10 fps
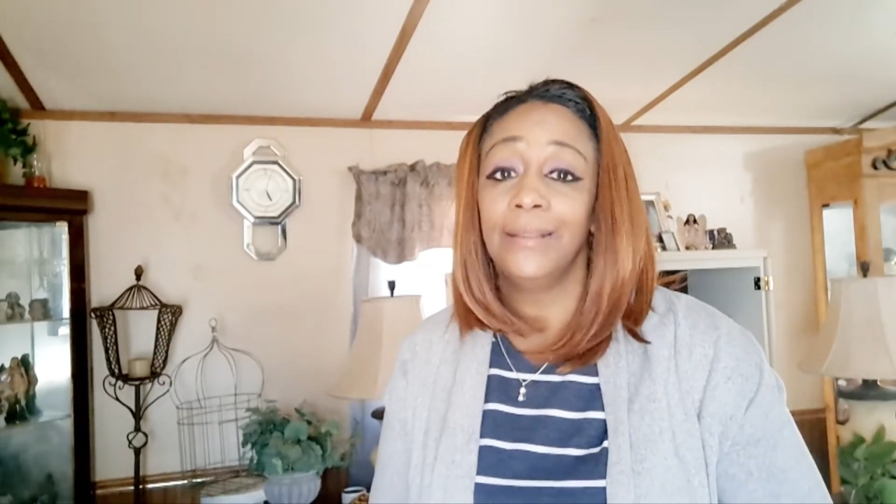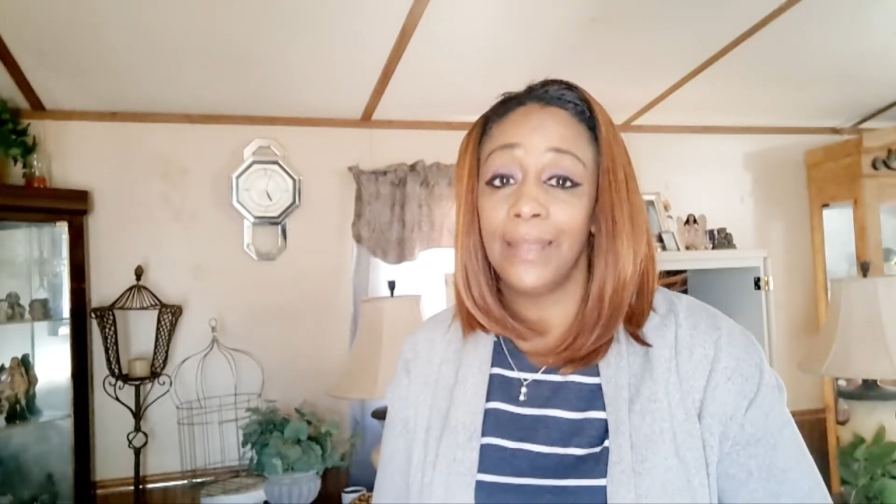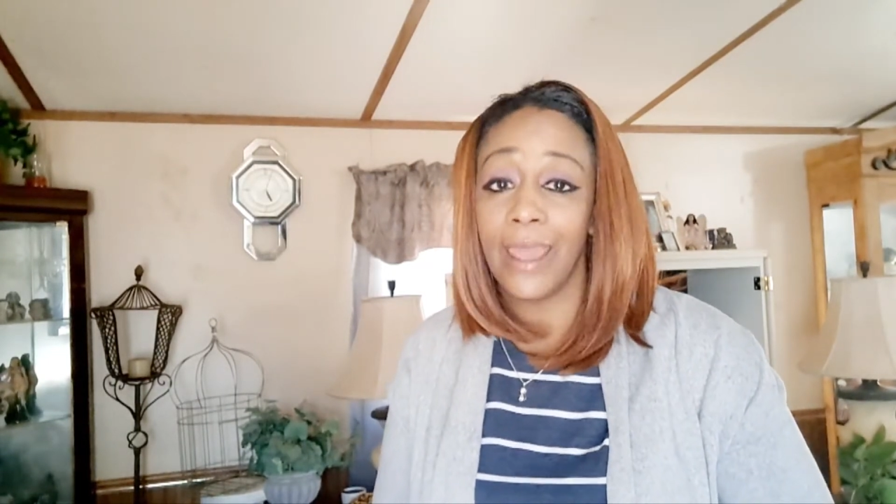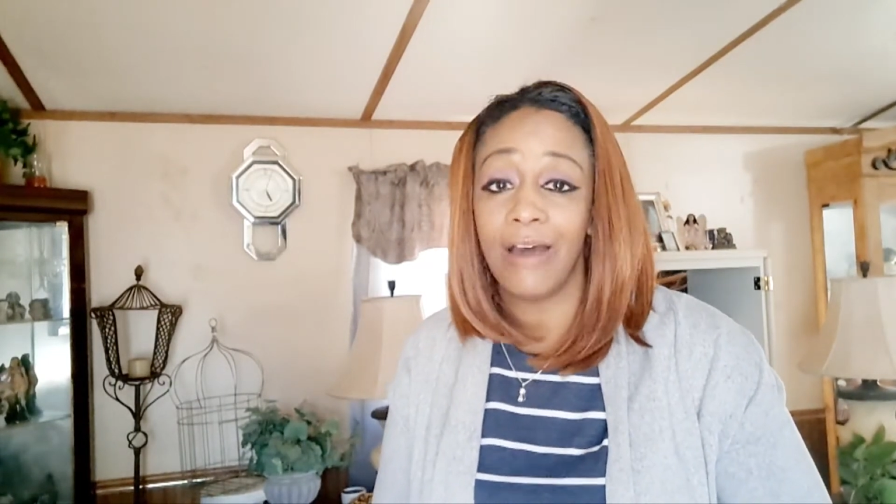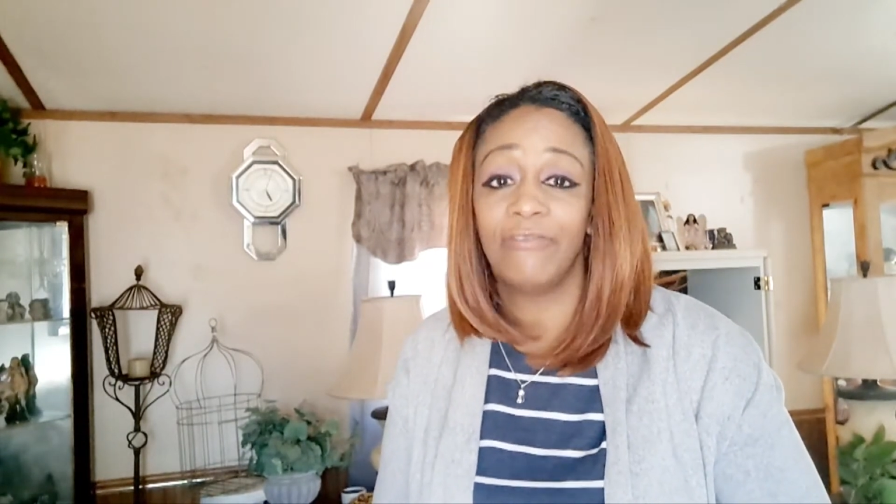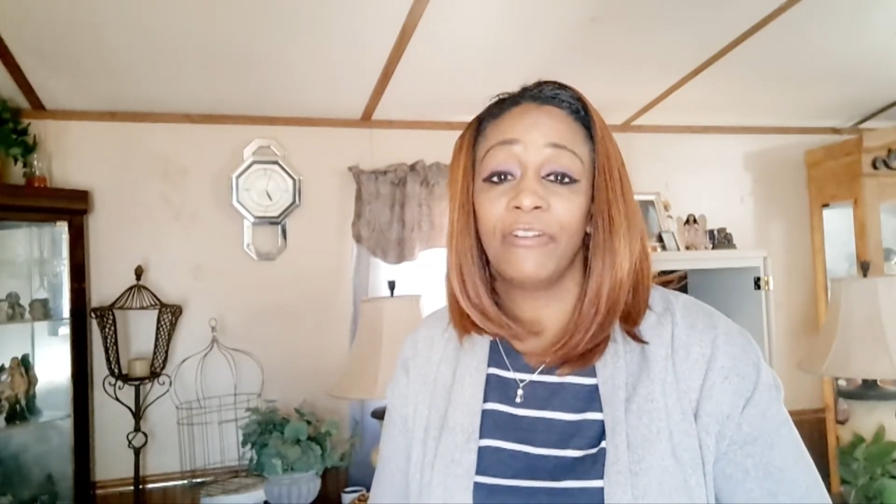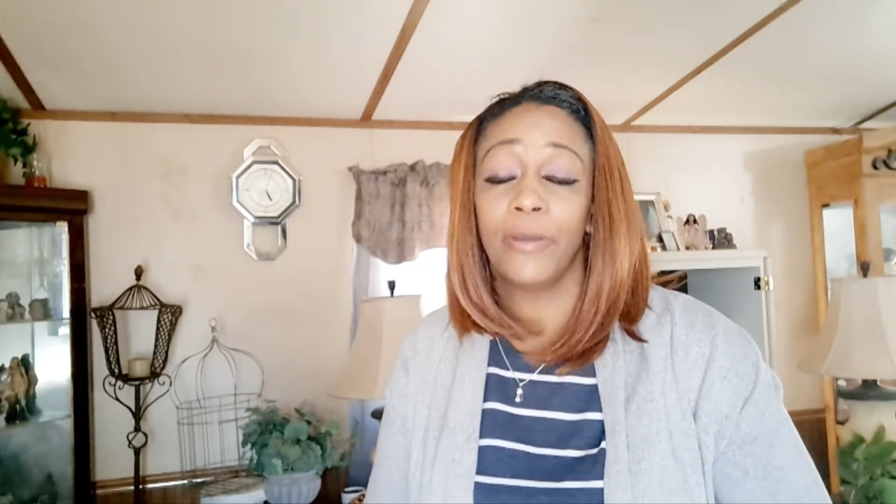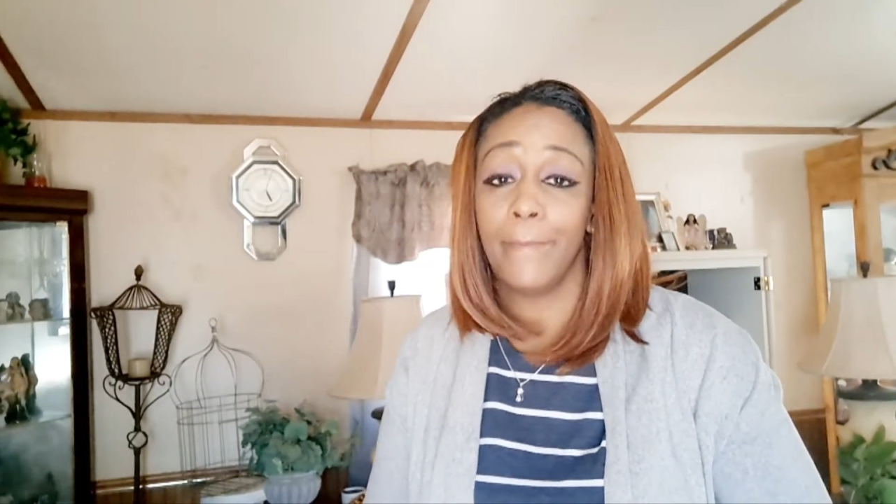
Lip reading: left